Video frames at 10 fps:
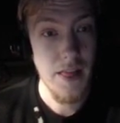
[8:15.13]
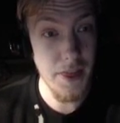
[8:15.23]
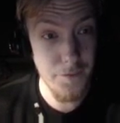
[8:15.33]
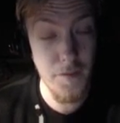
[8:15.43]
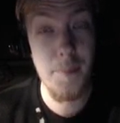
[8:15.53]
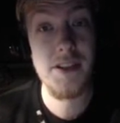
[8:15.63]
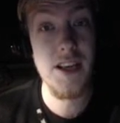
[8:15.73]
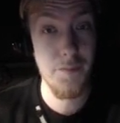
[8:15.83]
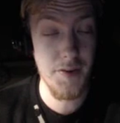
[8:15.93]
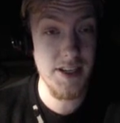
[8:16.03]
then flip
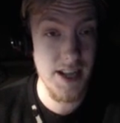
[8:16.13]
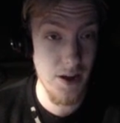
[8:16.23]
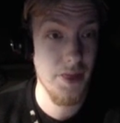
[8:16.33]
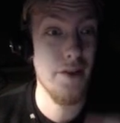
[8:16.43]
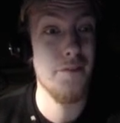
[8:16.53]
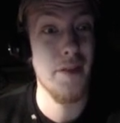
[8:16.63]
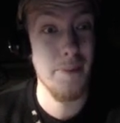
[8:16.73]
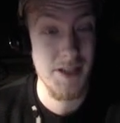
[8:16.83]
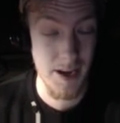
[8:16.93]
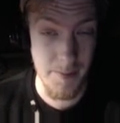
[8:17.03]
itself face down, then
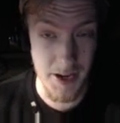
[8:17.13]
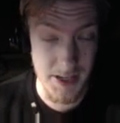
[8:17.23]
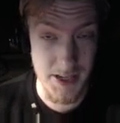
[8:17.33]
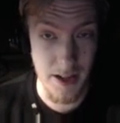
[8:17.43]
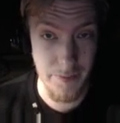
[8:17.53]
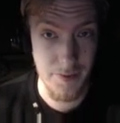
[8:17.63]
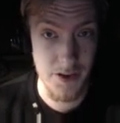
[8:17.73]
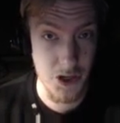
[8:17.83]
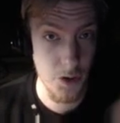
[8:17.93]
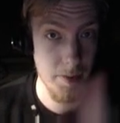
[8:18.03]
flip summon itself,
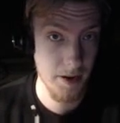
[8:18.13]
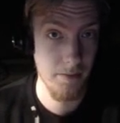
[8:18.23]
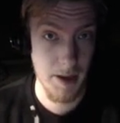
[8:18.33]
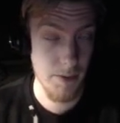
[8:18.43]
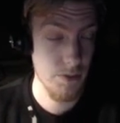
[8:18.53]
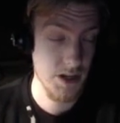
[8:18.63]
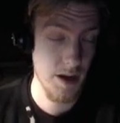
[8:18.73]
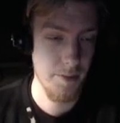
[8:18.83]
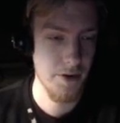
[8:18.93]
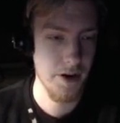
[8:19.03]
assuming it was
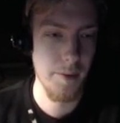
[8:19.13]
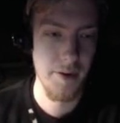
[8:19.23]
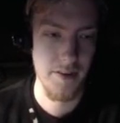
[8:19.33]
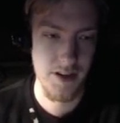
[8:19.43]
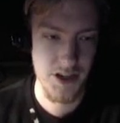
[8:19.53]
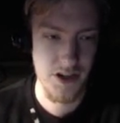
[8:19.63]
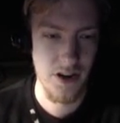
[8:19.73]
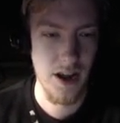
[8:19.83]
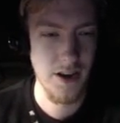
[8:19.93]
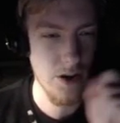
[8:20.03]
summoned during a previous
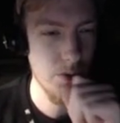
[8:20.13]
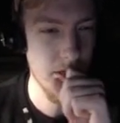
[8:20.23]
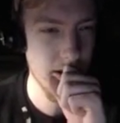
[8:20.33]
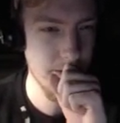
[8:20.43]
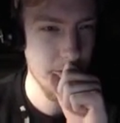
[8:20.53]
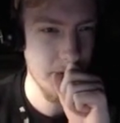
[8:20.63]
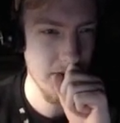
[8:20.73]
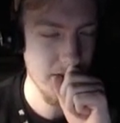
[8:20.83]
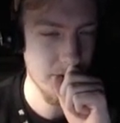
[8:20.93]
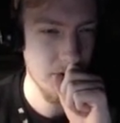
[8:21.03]
turn. I don't want that to be
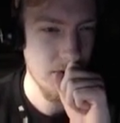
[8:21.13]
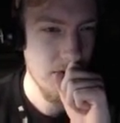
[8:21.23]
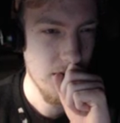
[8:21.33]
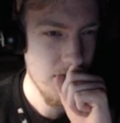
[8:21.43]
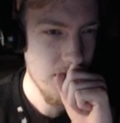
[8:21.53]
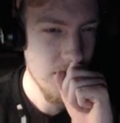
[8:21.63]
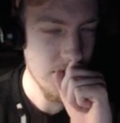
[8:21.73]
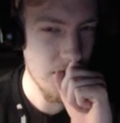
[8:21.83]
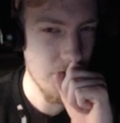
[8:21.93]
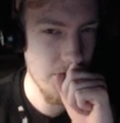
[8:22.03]
possible.
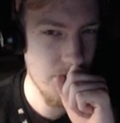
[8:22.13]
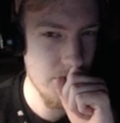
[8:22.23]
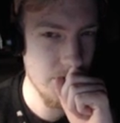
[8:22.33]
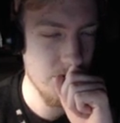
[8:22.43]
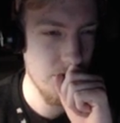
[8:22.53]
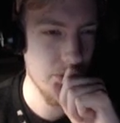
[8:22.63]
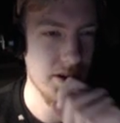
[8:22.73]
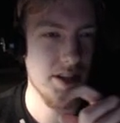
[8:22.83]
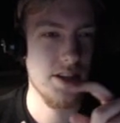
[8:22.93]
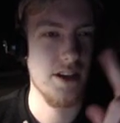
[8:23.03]
So I think what I'll do
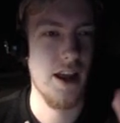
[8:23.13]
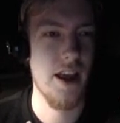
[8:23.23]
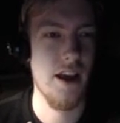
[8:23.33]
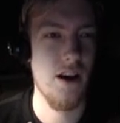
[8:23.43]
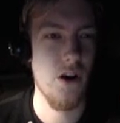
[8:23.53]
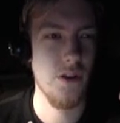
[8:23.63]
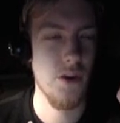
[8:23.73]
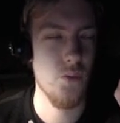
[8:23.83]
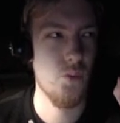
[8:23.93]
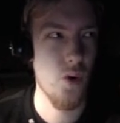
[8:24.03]
is
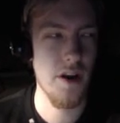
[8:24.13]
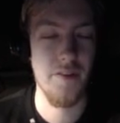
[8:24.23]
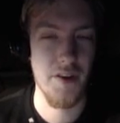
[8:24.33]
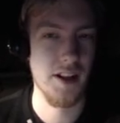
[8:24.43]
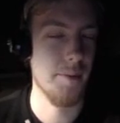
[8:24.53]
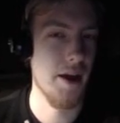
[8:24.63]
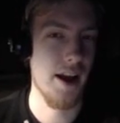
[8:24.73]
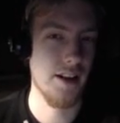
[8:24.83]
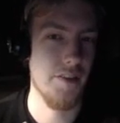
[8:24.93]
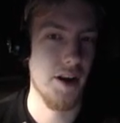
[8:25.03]
only one effect can be
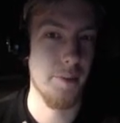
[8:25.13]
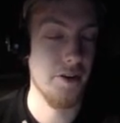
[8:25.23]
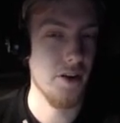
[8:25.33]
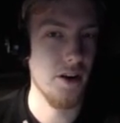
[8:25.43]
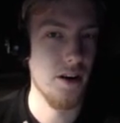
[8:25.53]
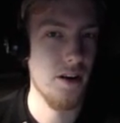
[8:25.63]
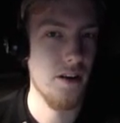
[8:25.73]
activated per turn.